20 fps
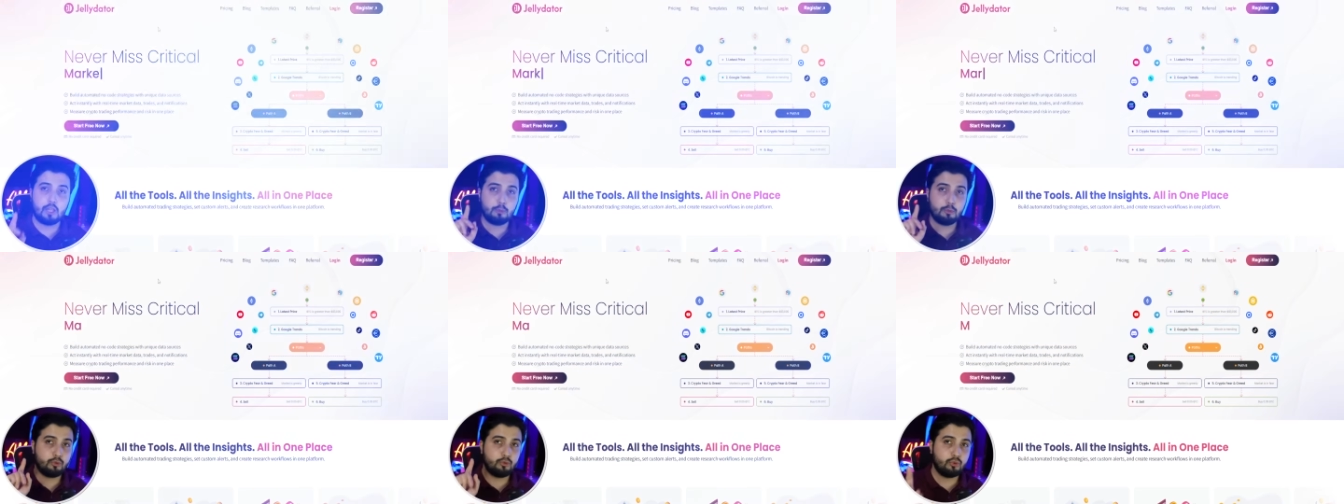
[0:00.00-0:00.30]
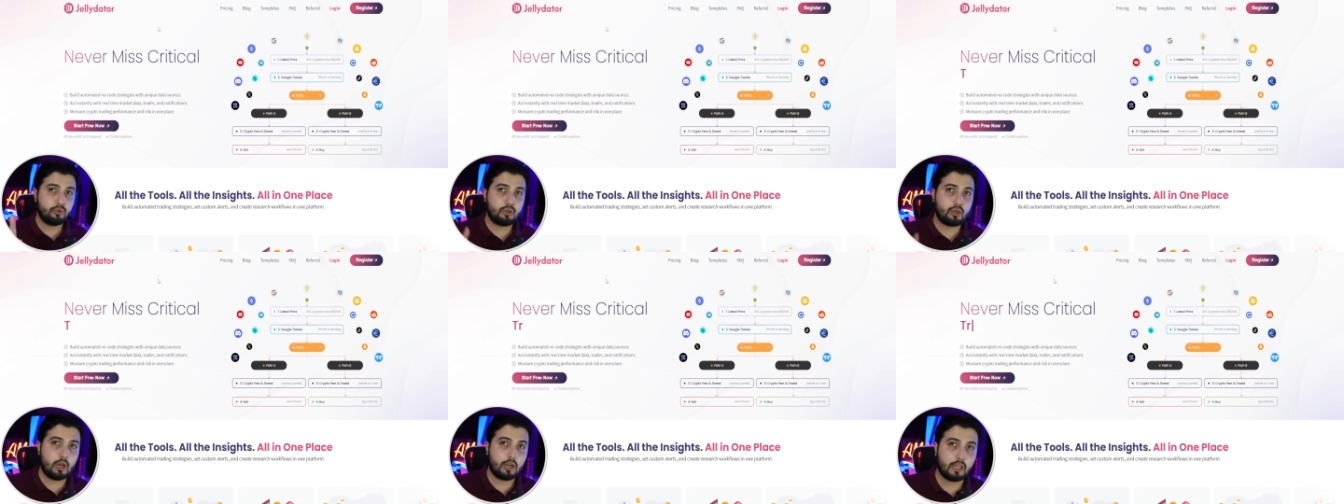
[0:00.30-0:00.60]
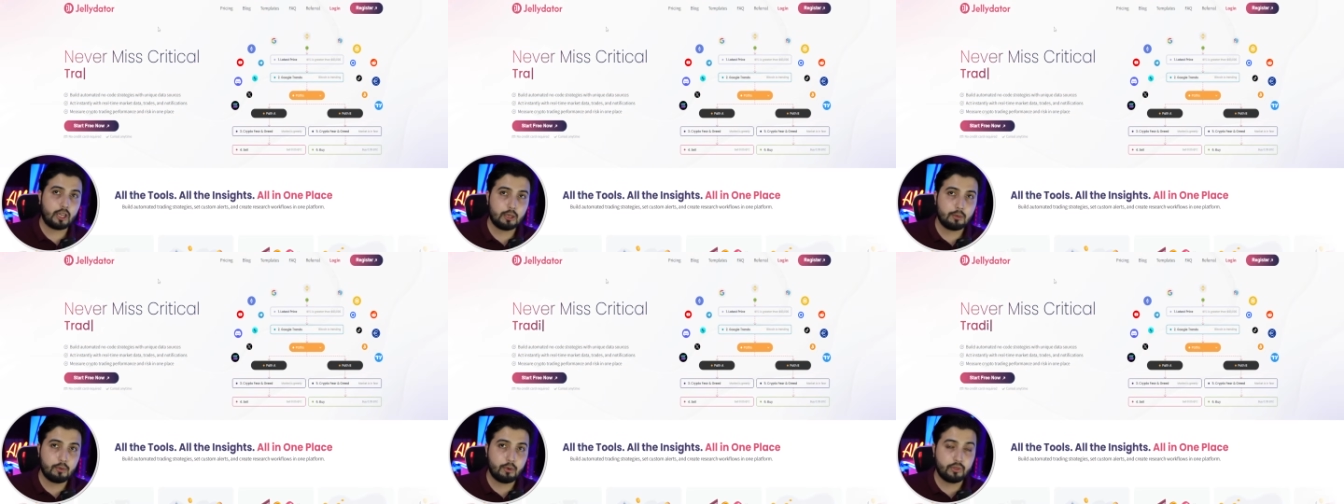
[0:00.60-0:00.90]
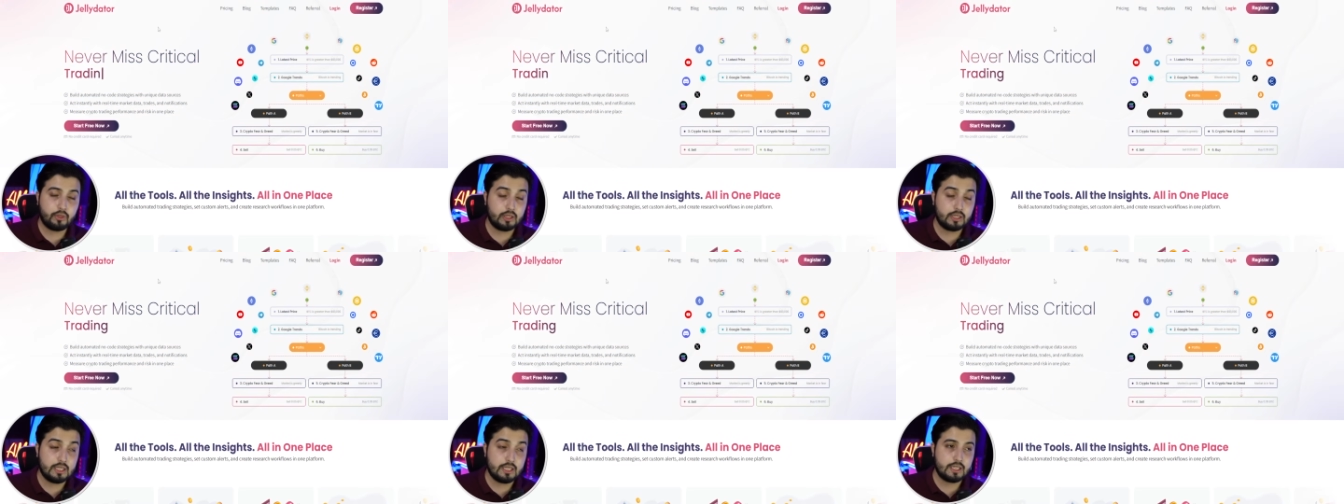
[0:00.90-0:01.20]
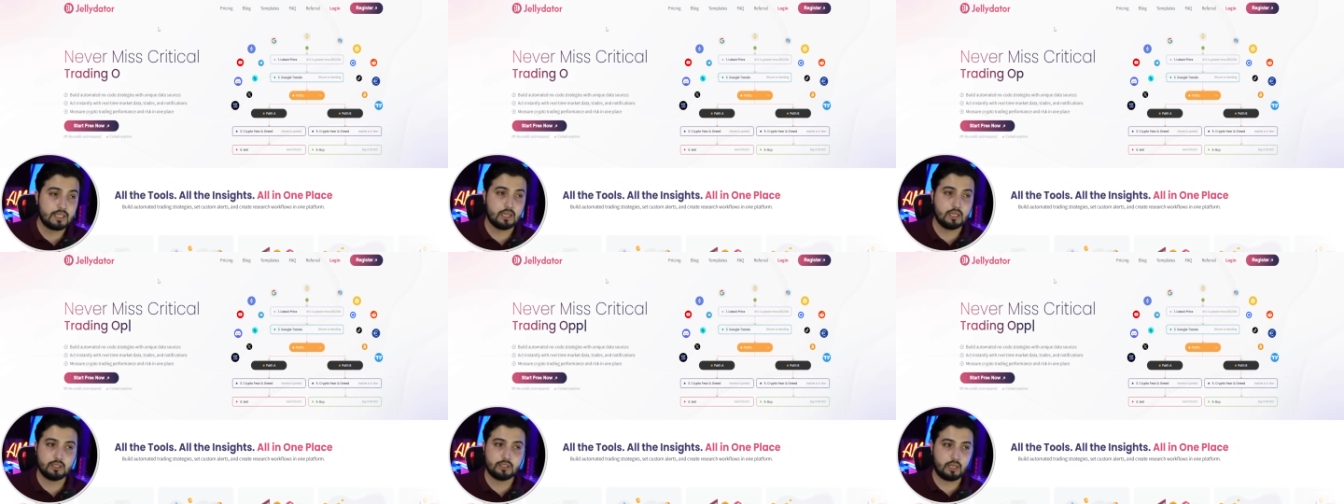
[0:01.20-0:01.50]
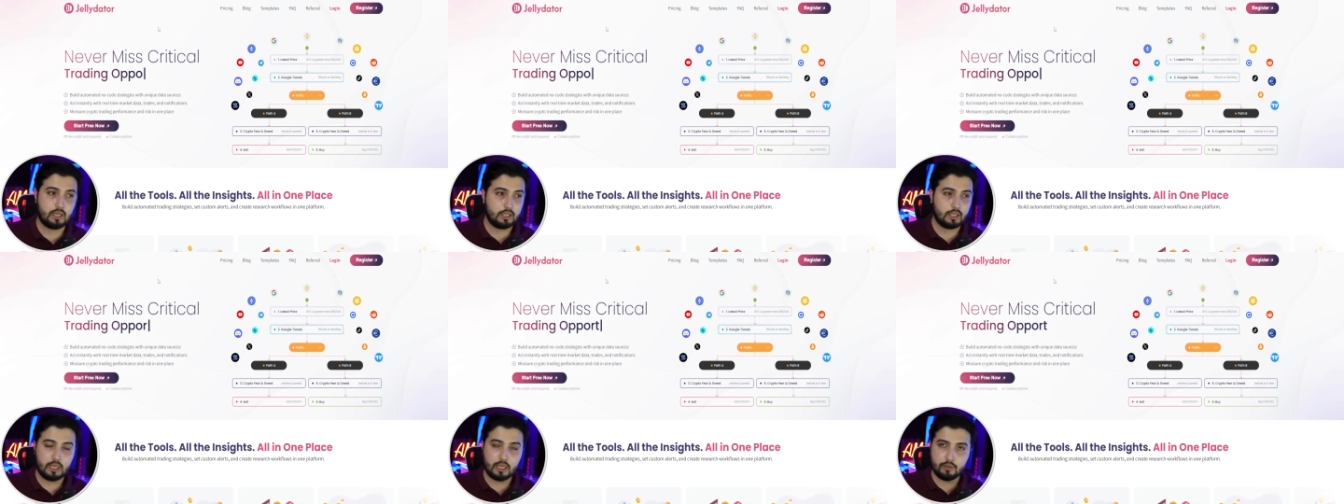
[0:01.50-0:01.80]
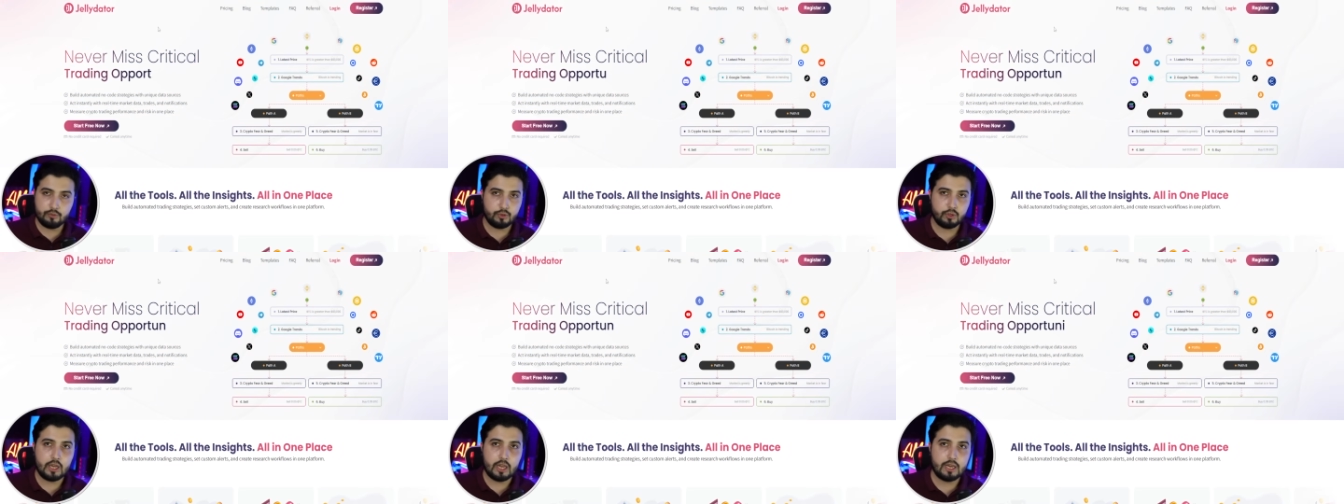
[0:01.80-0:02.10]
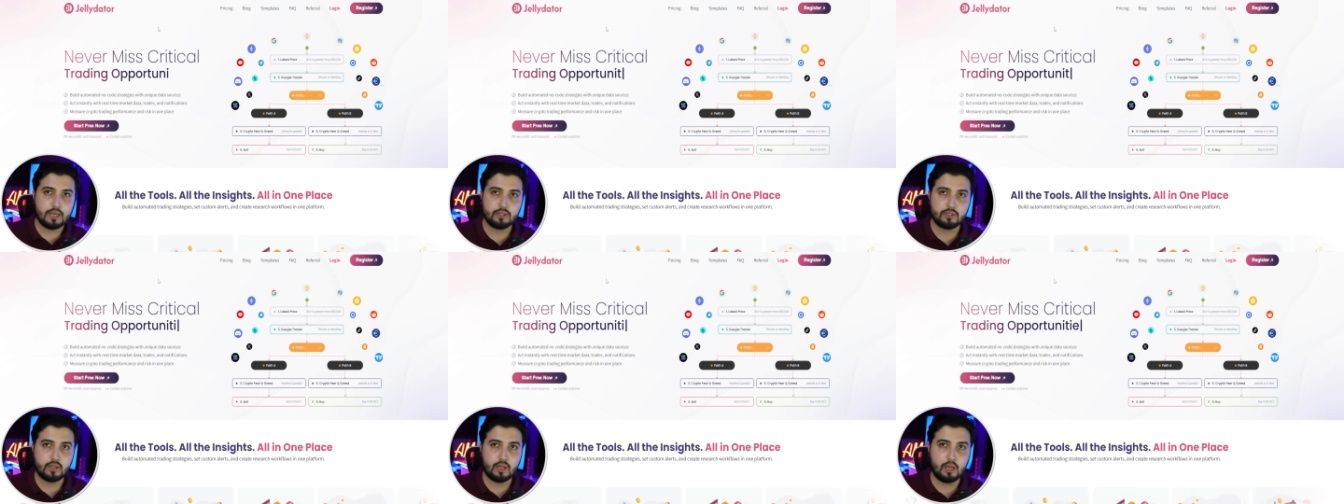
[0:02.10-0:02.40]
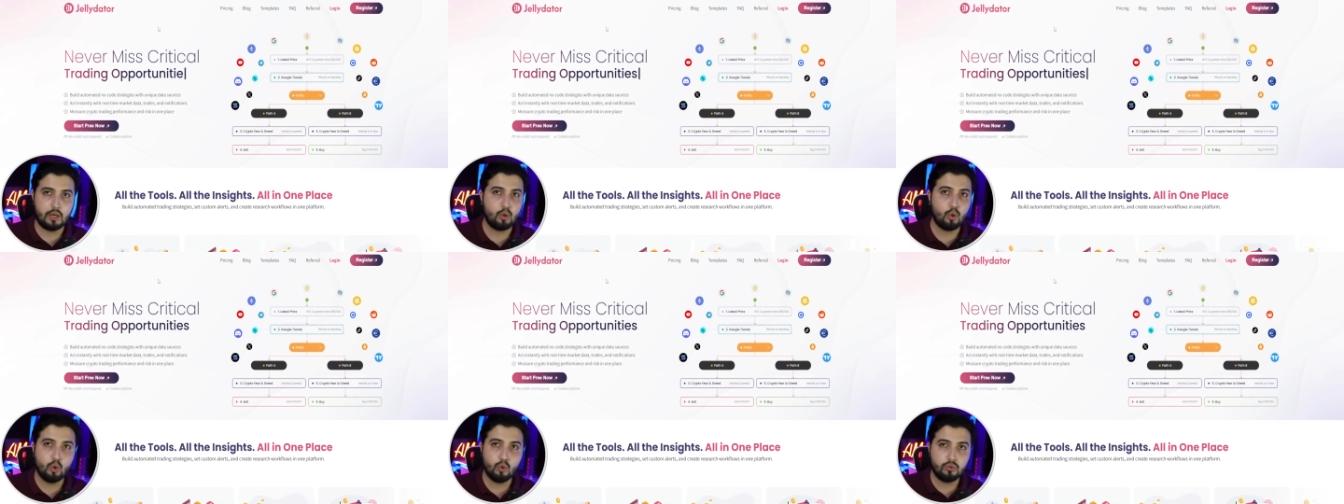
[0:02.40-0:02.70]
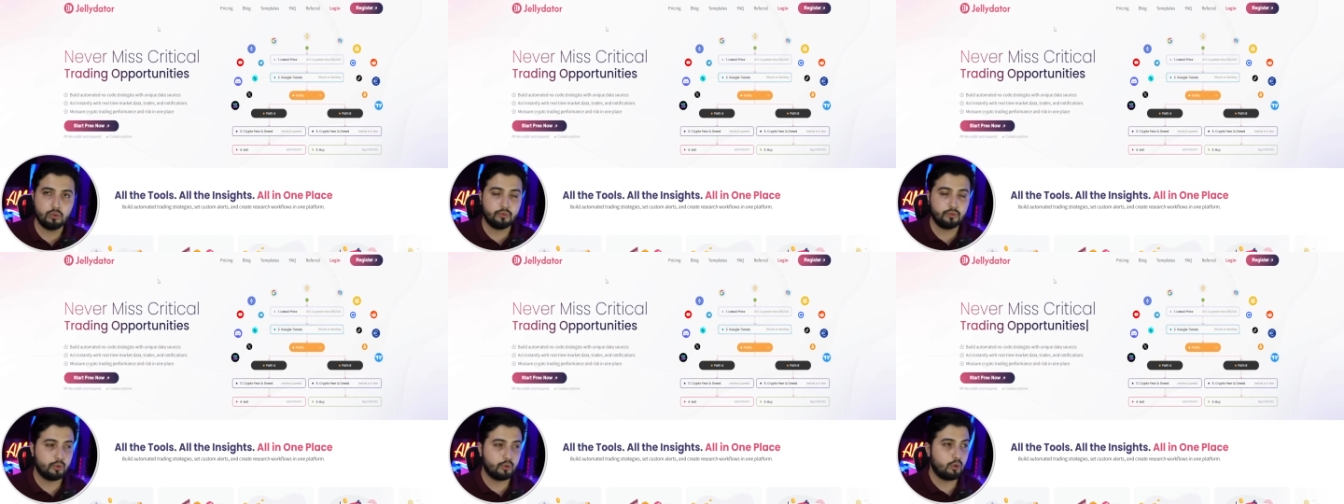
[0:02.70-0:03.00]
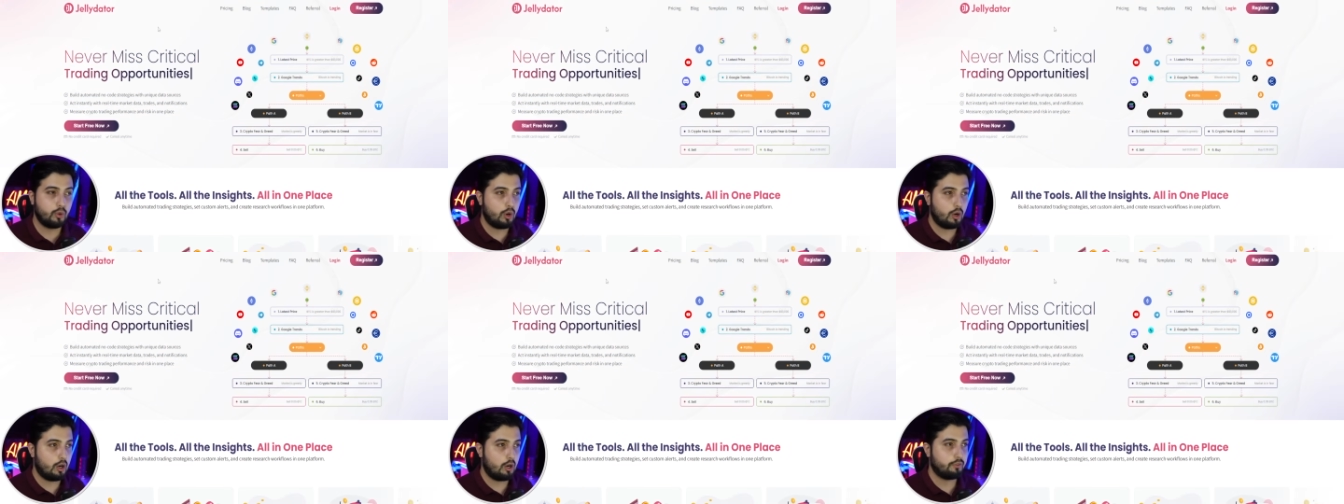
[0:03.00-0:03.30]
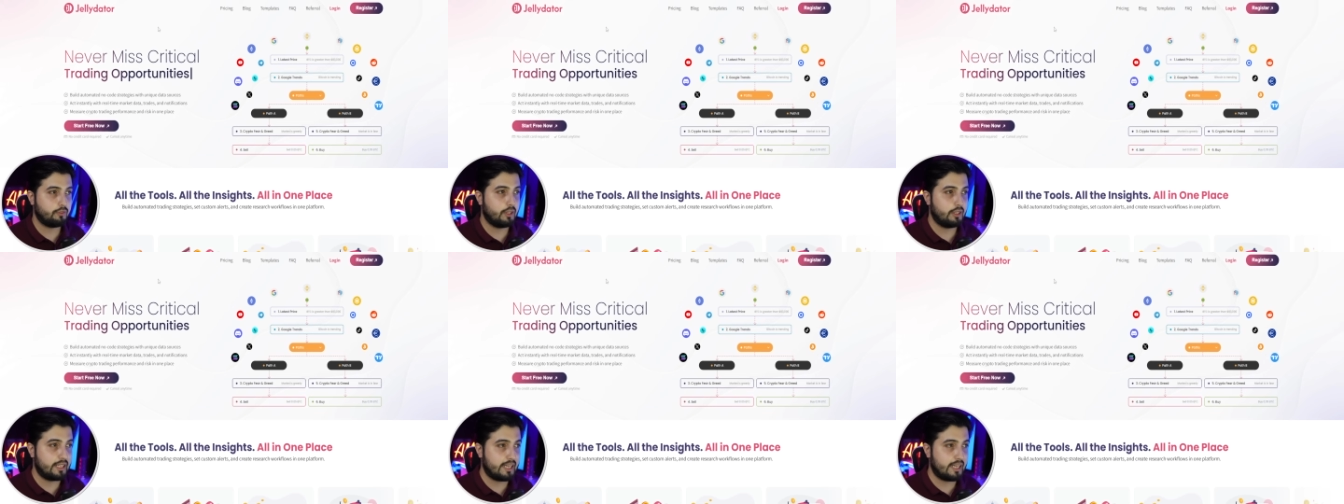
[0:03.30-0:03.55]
Now, before talking about the details, I'll give you guys an overview of the